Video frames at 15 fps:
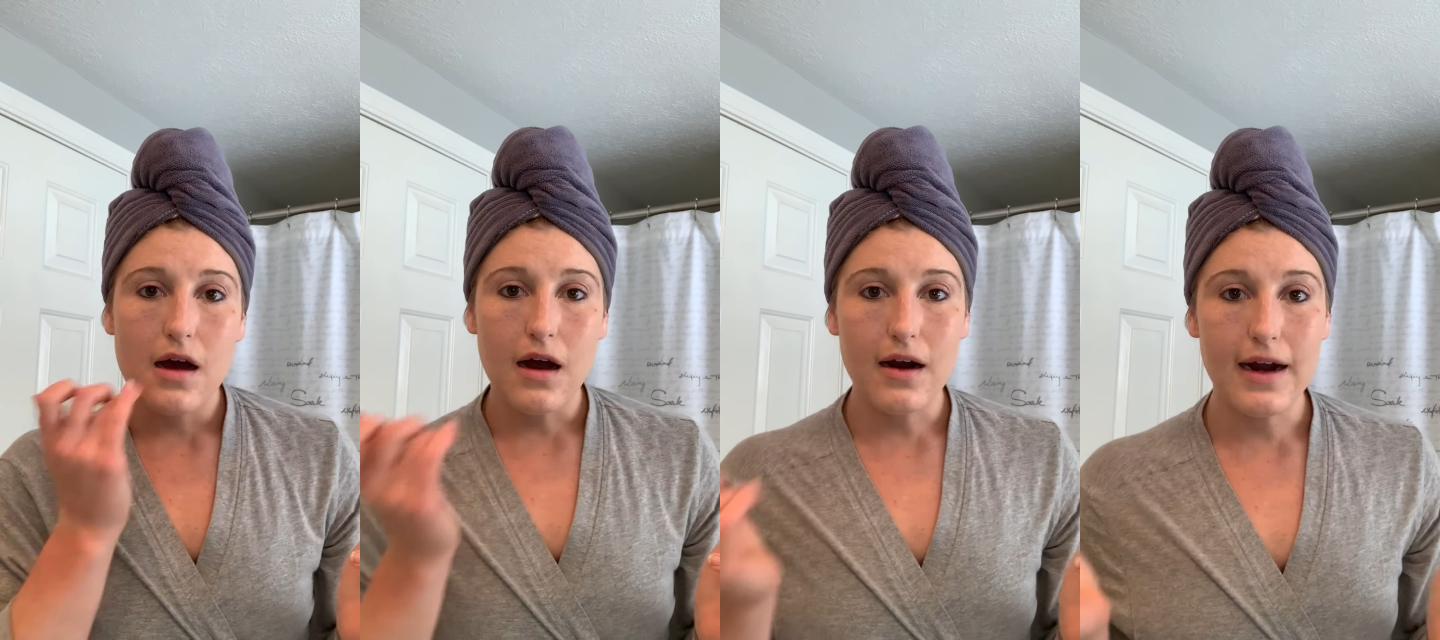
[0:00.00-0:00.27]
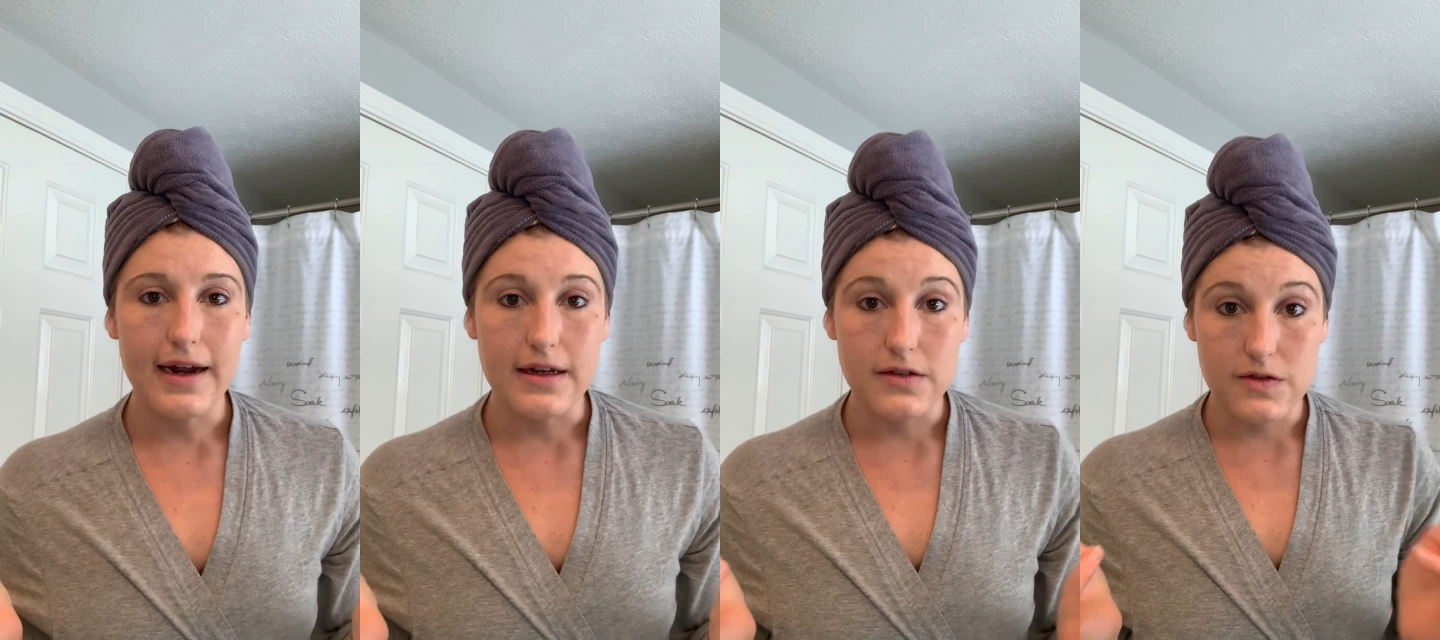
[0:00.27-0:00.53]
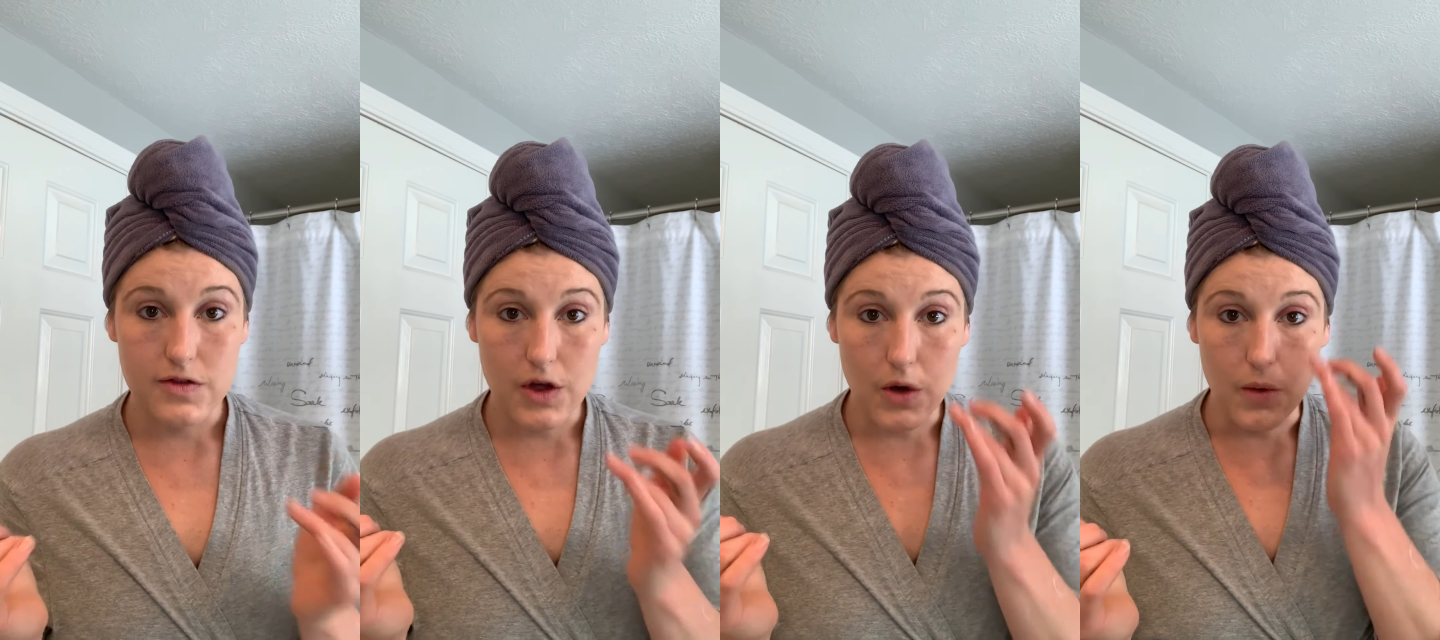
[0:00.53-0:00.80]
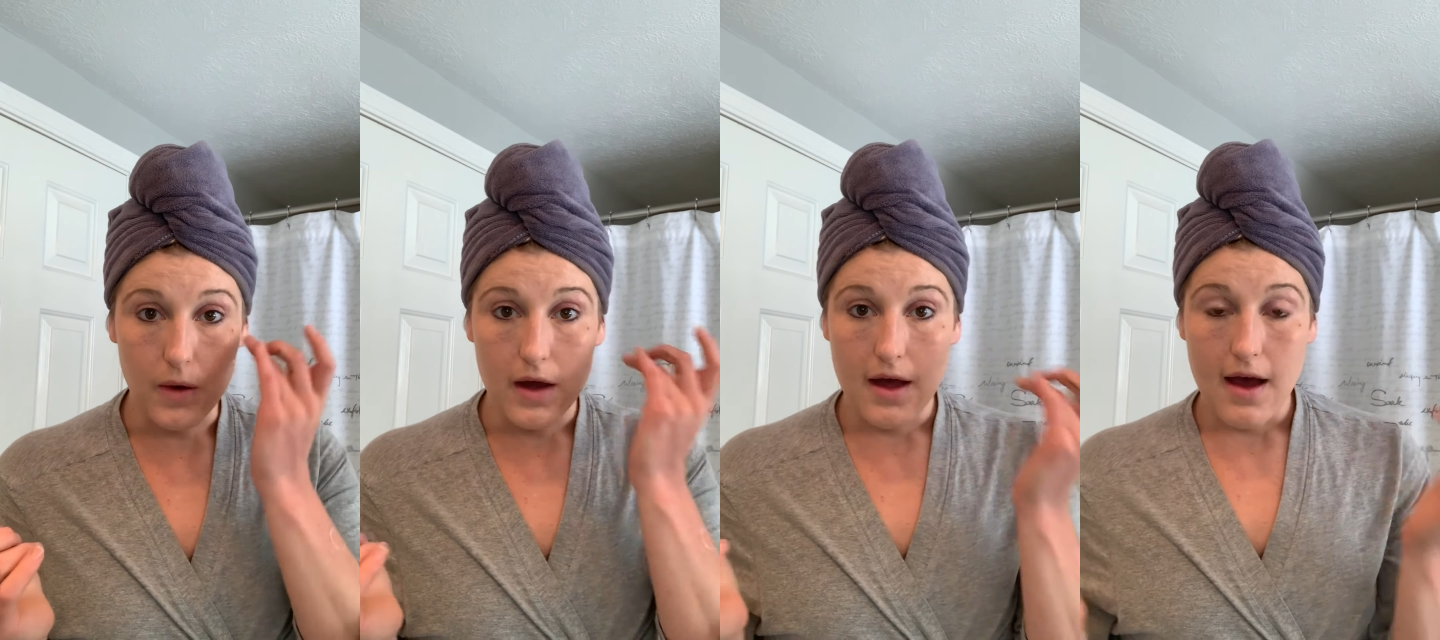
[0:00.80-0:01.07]
All right,
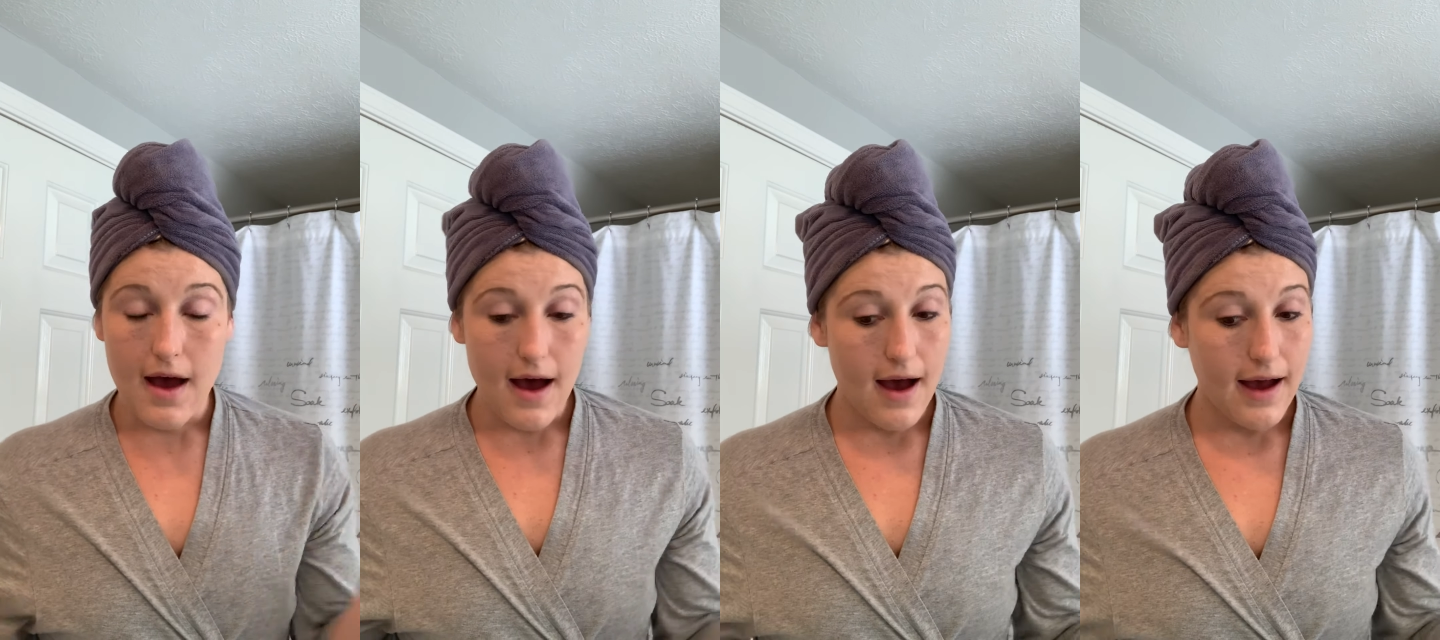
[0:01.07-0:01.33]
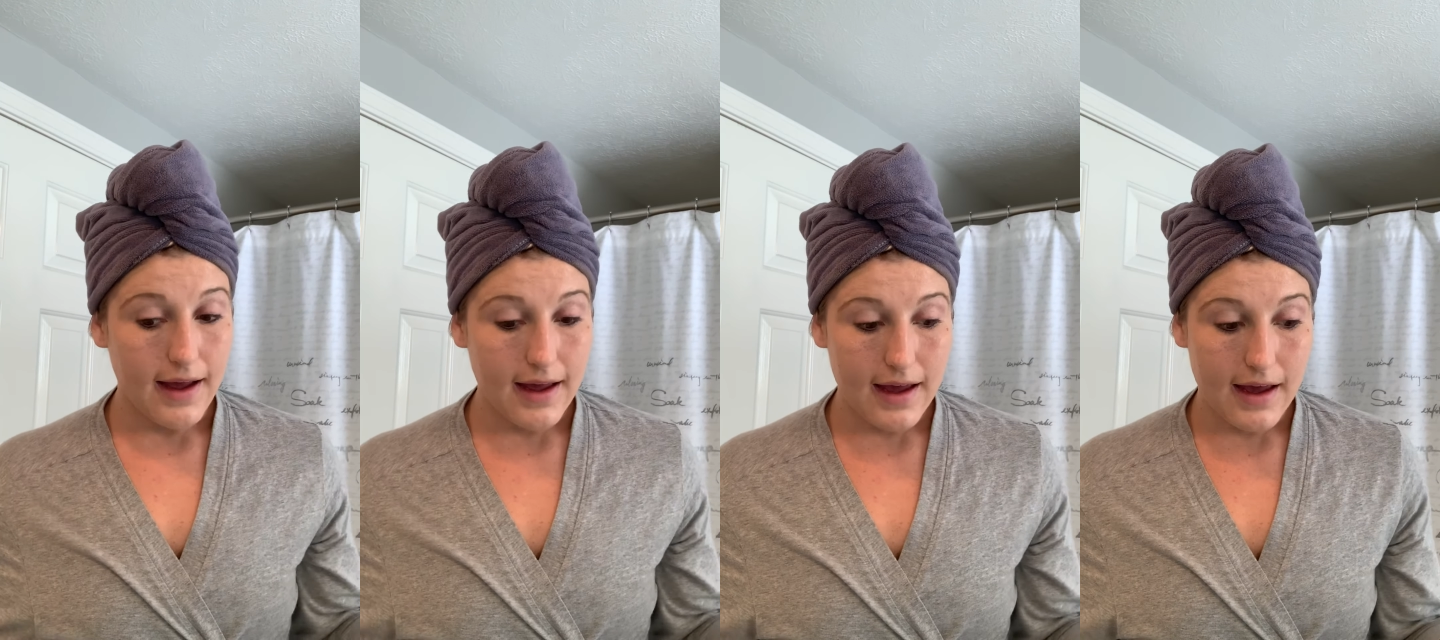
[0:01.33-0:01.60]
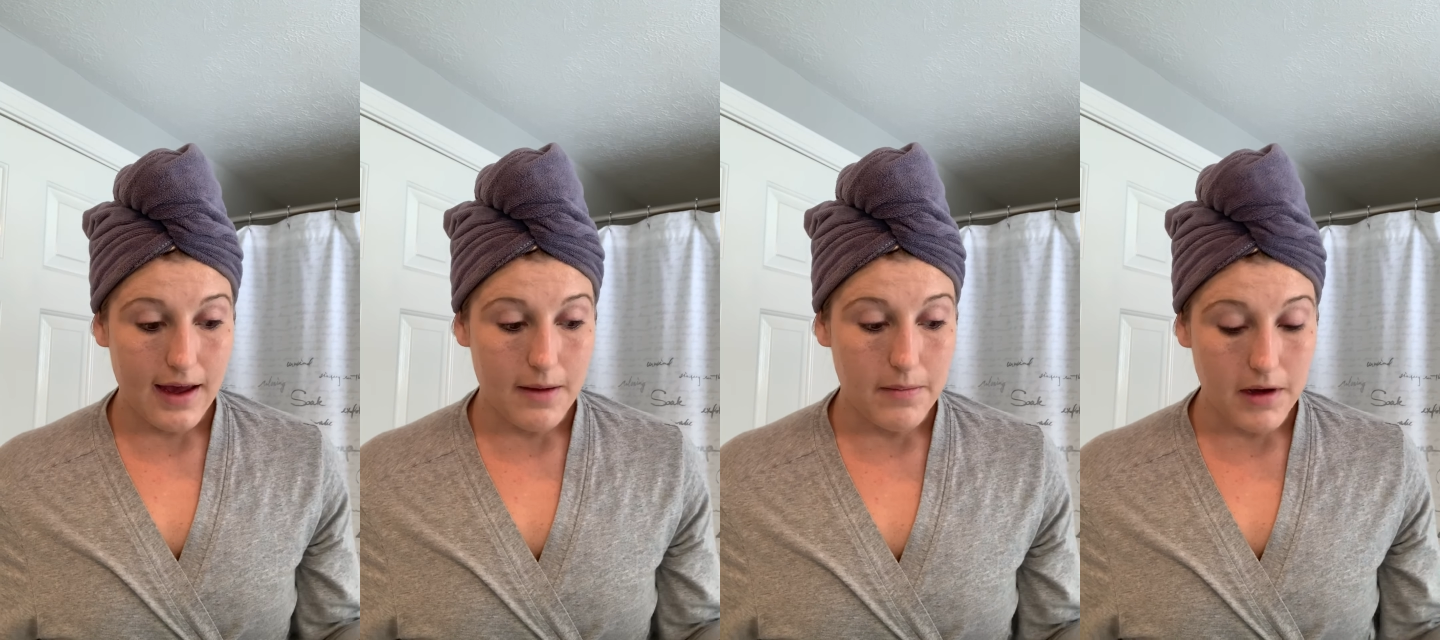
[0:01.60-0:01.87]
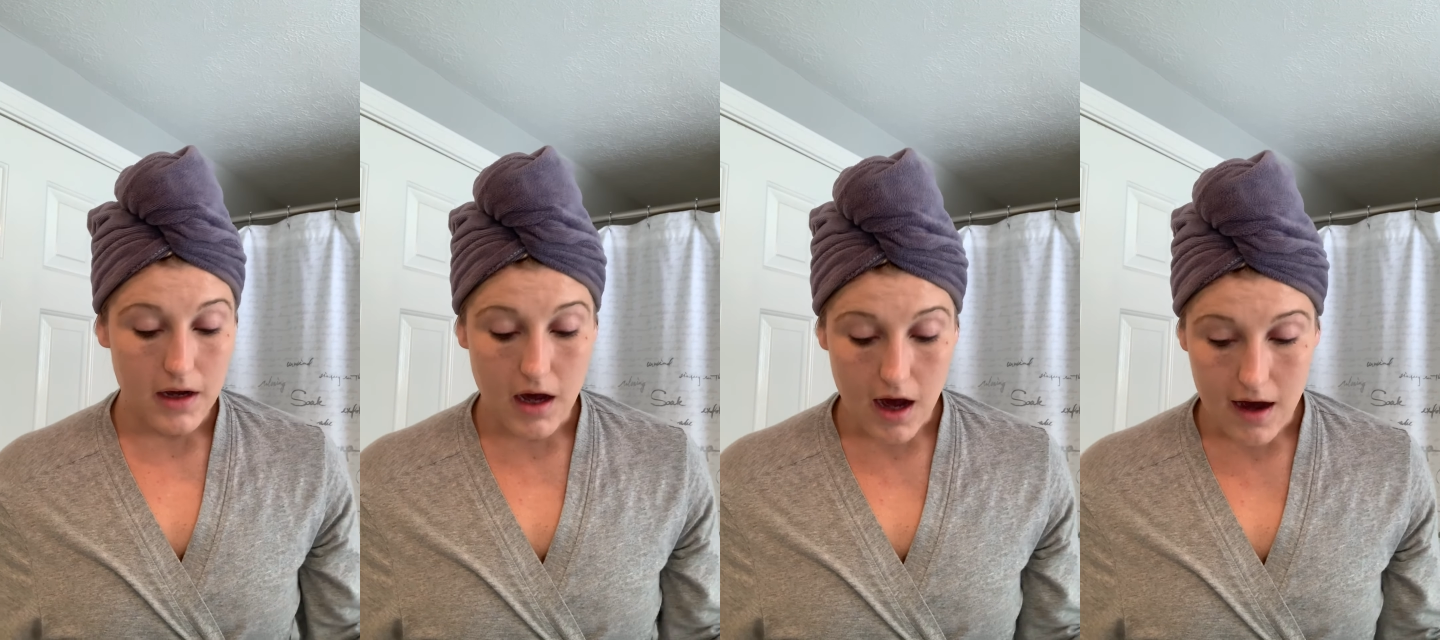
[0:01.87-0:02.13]
so I
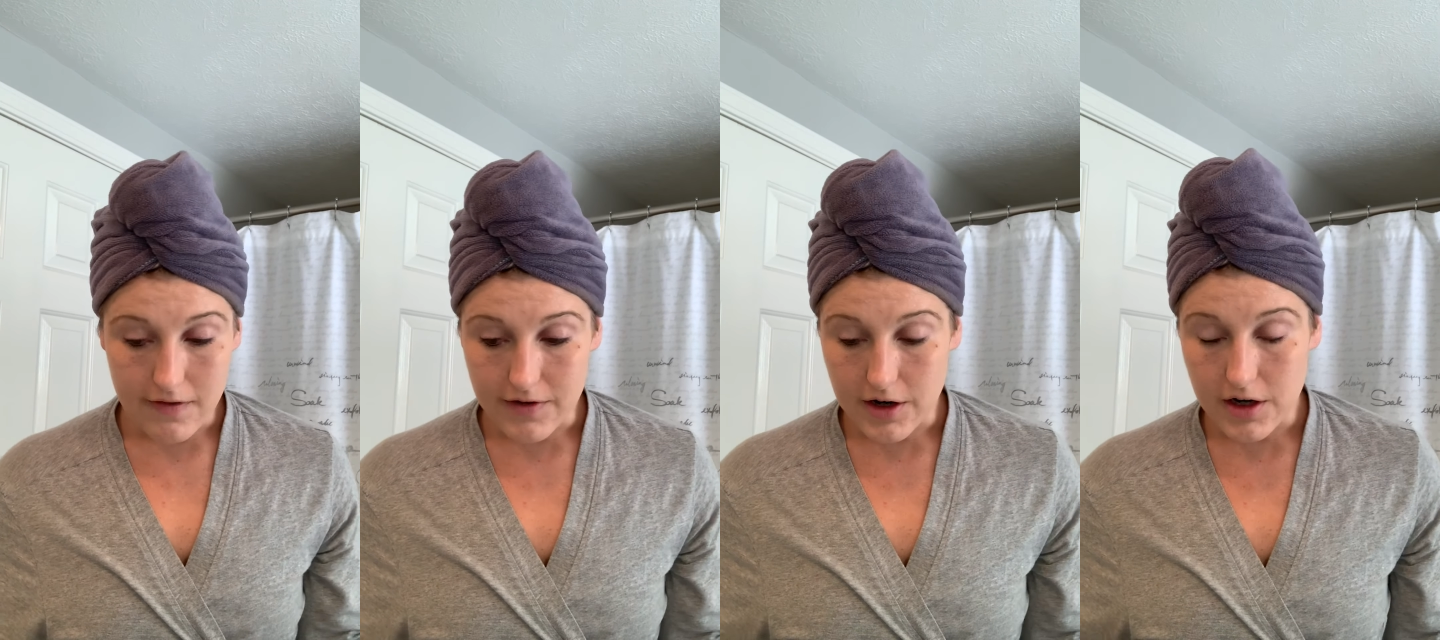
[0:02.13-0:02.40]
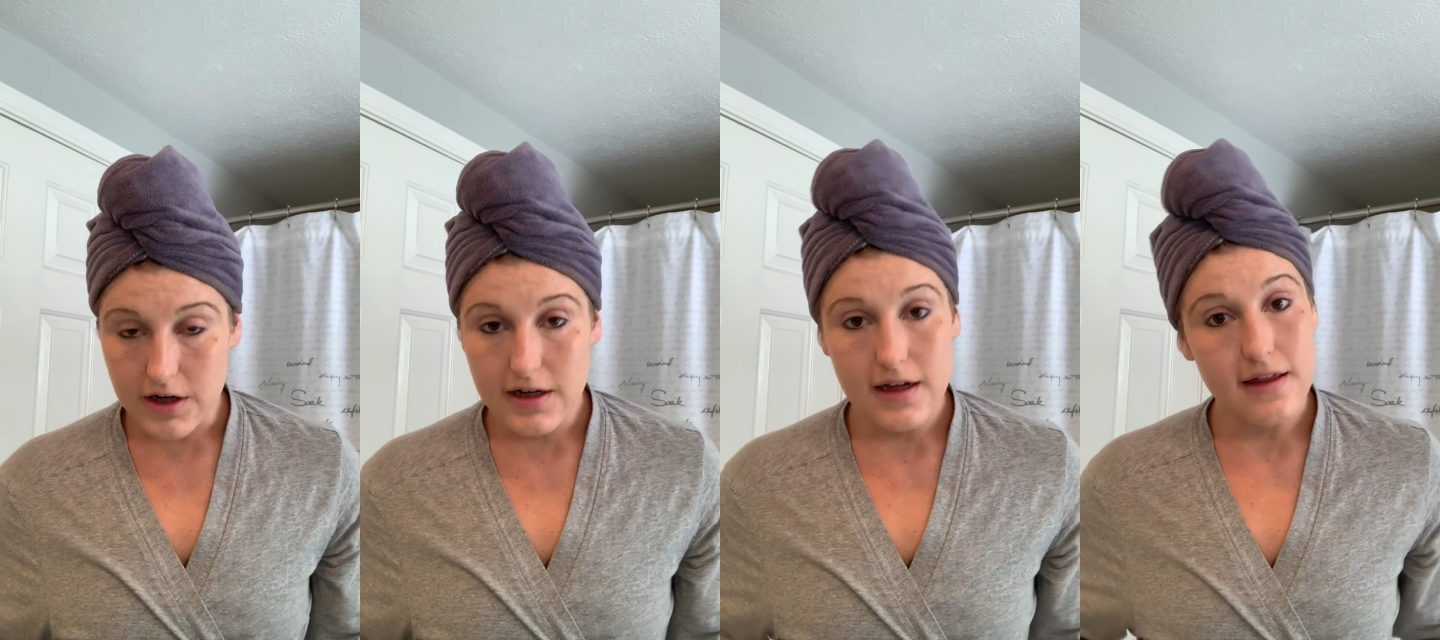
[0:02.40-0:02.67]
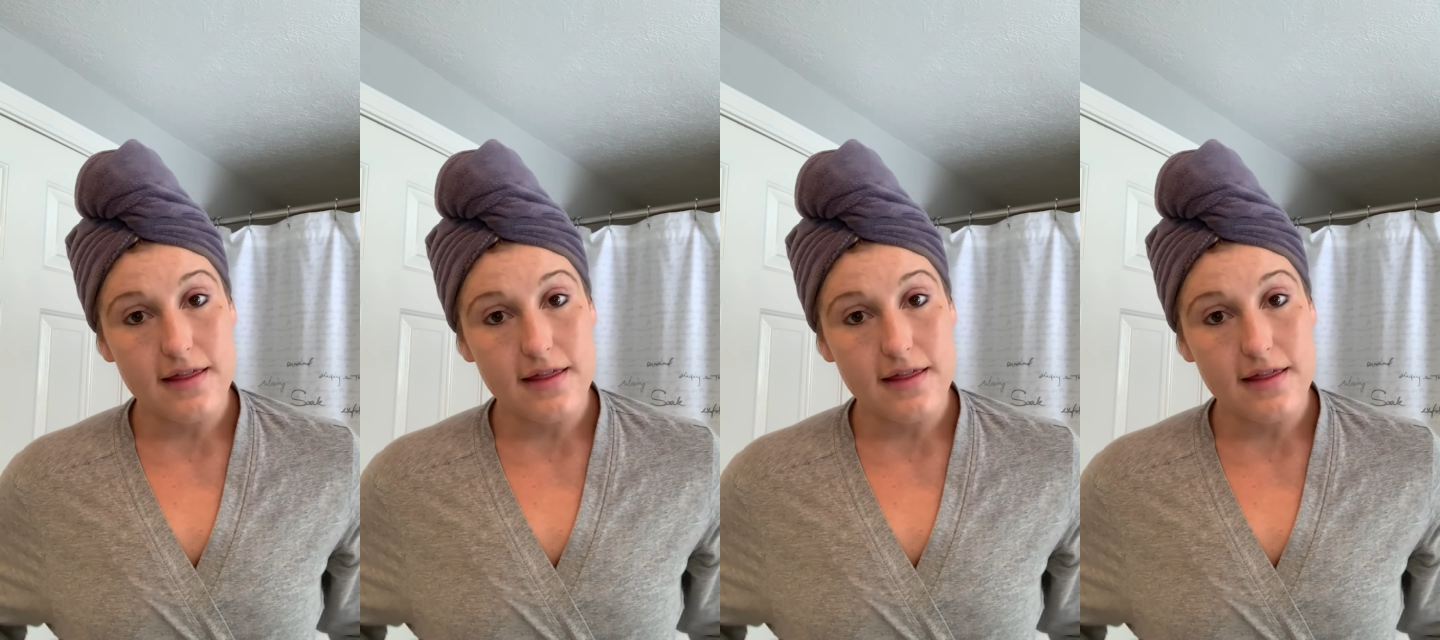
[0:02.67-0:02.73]
am covered.